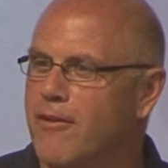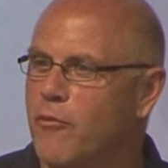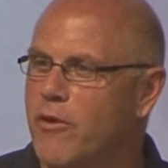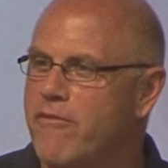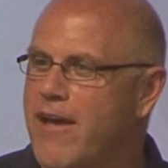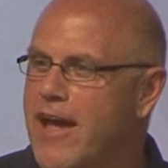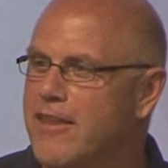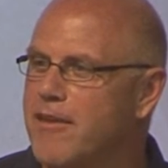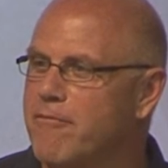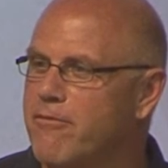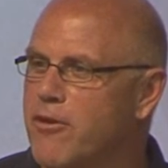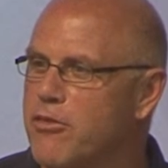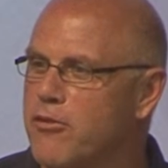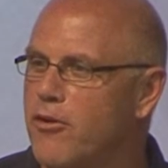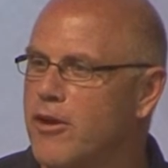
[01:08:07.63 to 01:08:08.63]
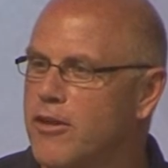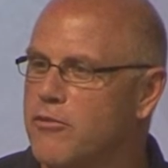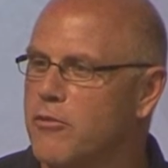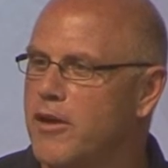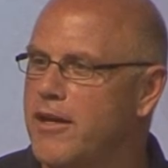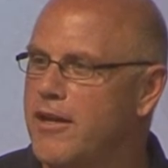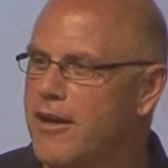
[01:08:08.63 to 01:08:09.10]
We've had them for
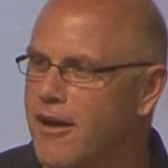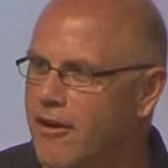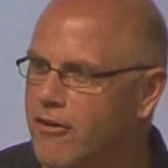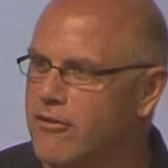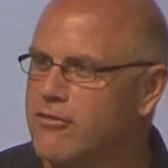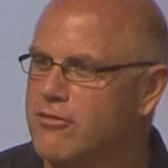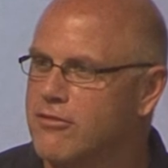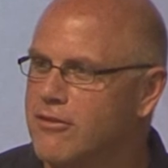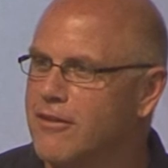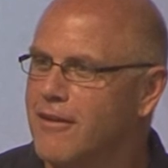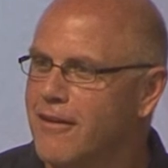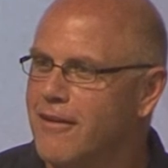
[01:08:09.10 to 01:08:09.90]
33 years.